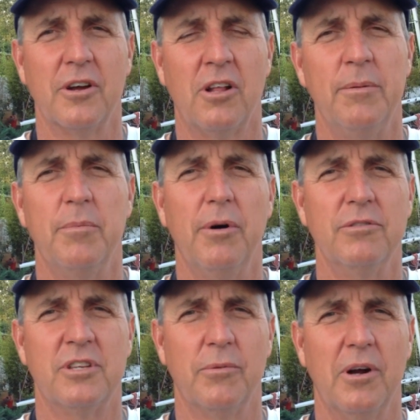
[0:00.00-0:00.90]
a clump of
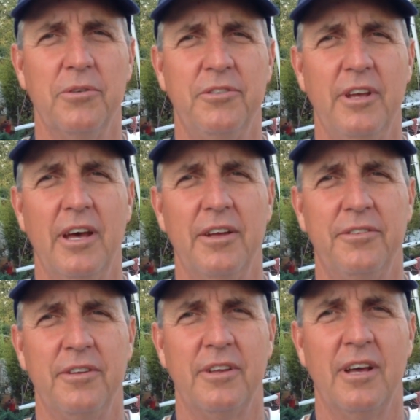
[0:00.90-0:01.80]
boats that were
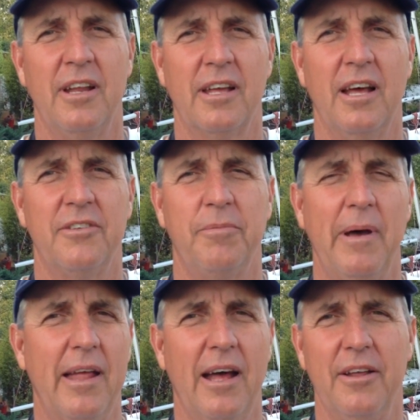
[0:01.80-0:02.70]
OCS and kind of got
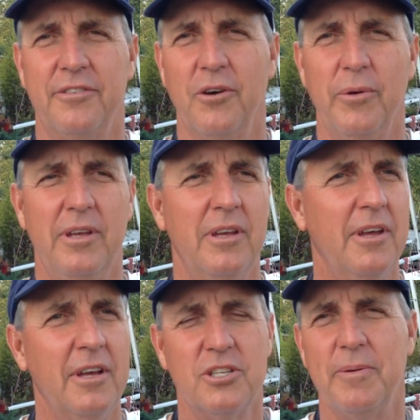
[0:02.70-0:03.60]
spat out. So we
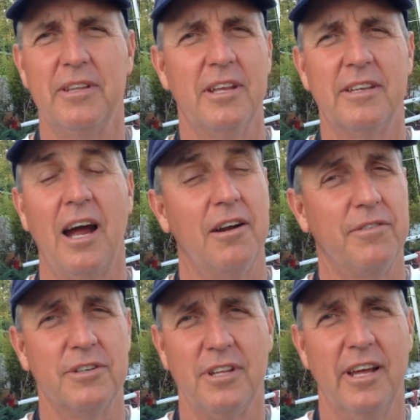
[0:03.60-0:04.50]
spent the entire
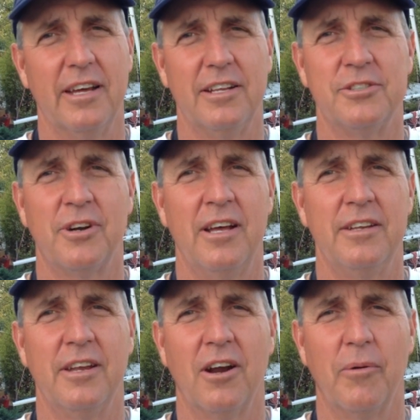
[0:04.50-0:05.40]
first leg just trying to
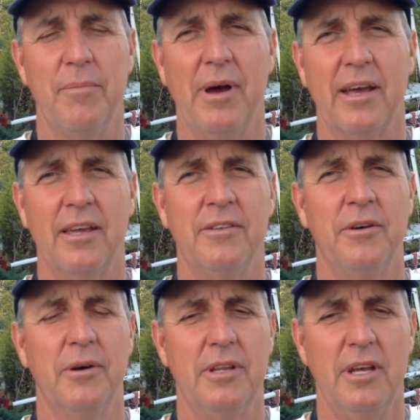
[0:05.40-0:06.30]
dig our way back
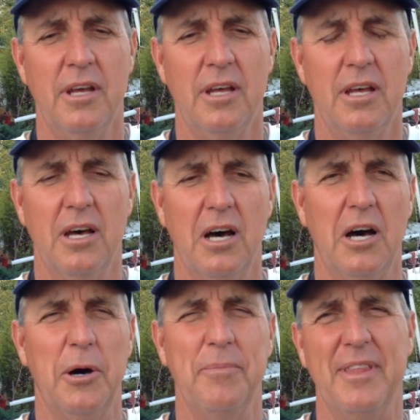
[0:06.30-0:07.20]
into it.
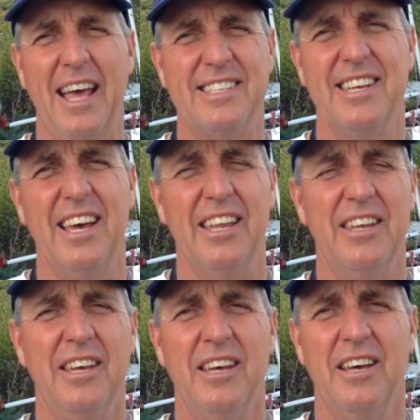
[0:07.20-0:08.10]
That
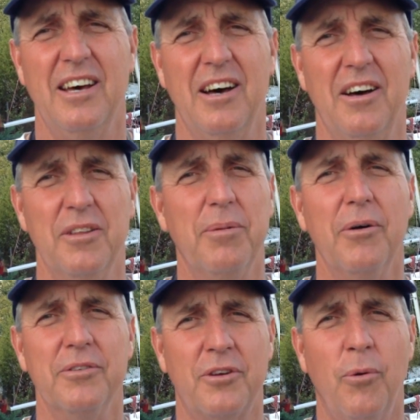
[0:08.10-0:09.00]
said, the
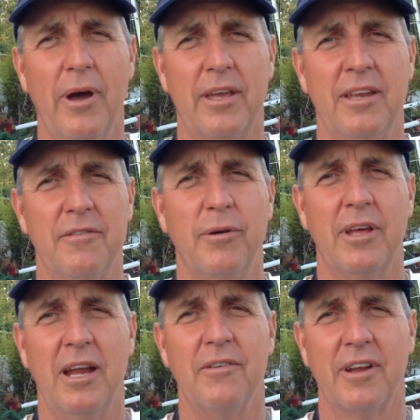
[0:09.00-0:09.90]
boat is quick, and if we
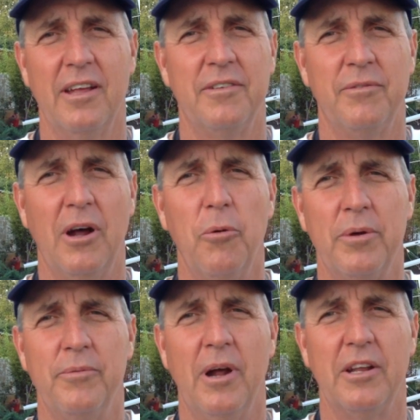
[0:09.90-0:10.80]
can ever get
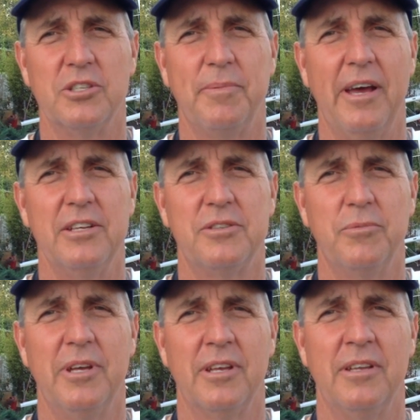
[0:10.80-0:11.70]
open running space,
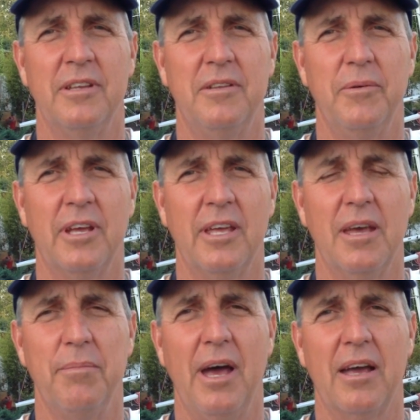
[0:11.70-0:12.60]
we can
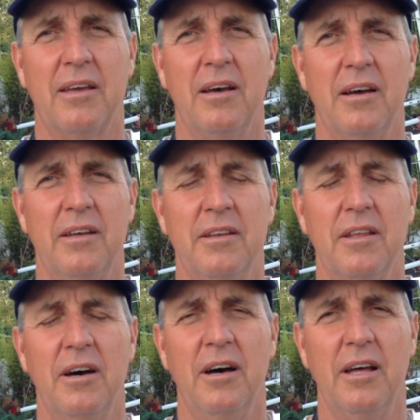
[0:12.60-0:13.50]
get back into
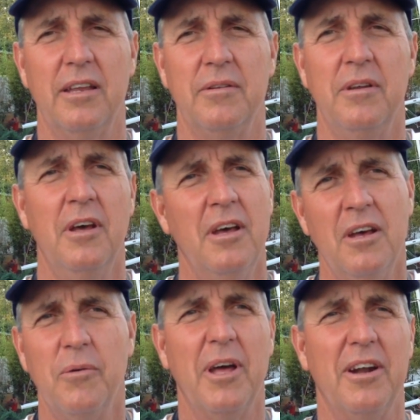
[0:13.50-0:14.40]
the hunt. And
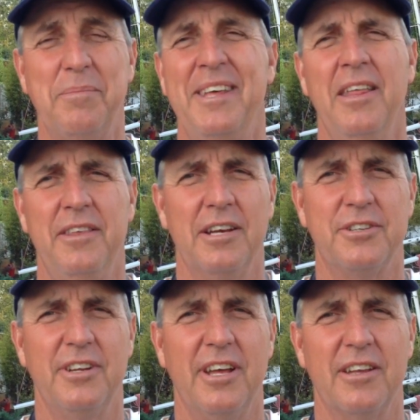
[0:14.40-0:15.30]
we ended up 10th
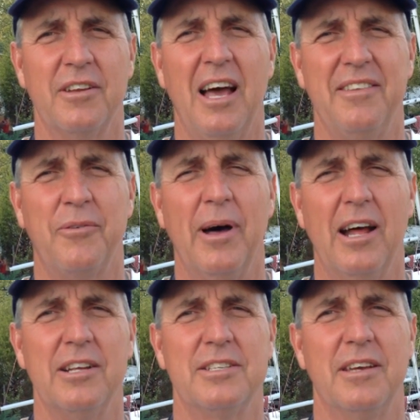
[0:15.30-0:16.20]
yesterday, and I quite
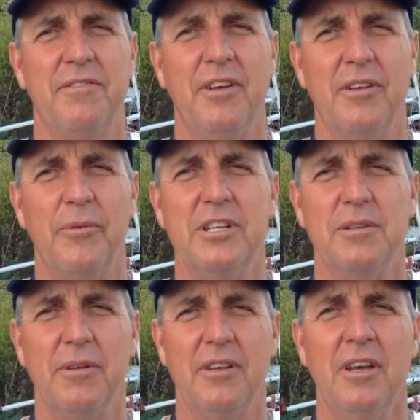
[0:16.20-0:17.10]
honestly am feeling
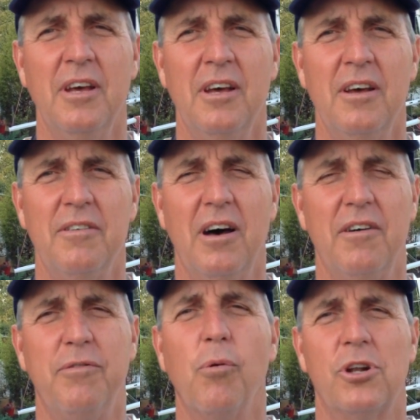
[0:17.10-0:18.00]
reasonably
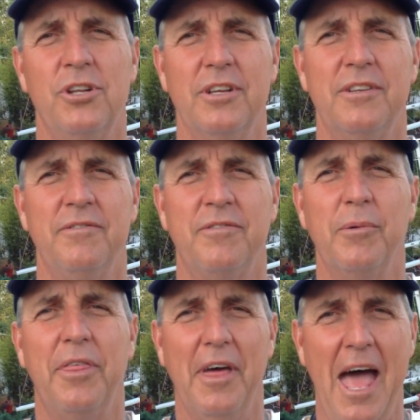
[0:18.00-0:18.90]
fortunate
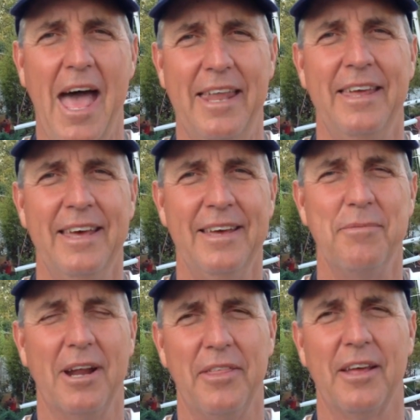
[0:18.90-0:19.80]
with that.
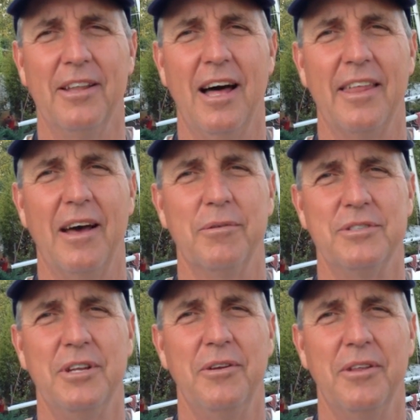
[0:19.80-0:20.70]
But I think a lot of that
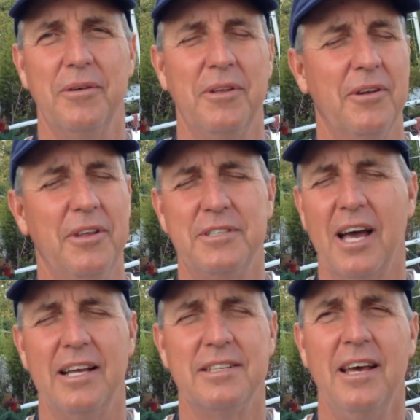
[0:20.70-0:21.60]
was due to these
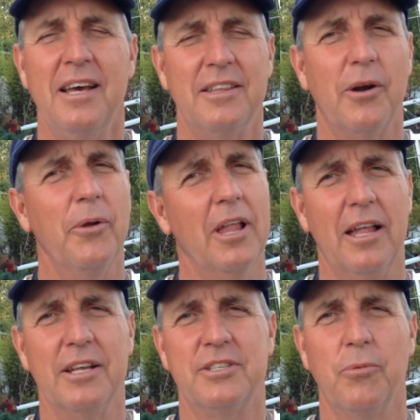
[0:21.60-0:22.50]
guys, they're
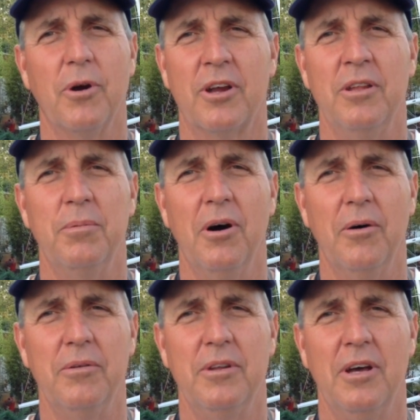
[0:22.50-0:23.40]
relentless at working the
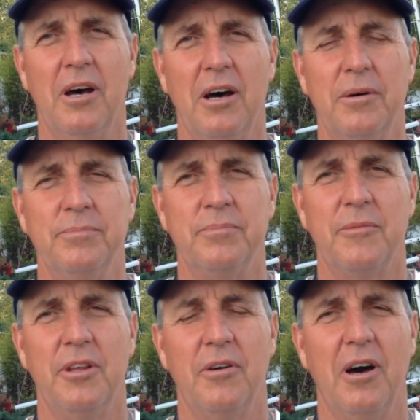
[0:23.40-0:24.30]
boat.
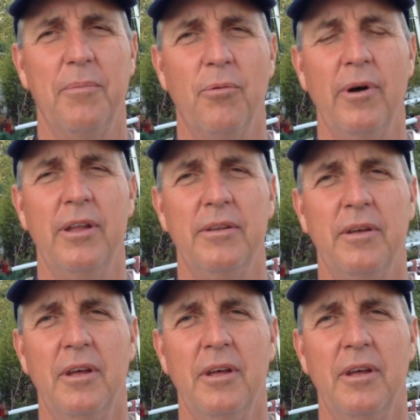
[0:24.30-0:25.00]
Upwind,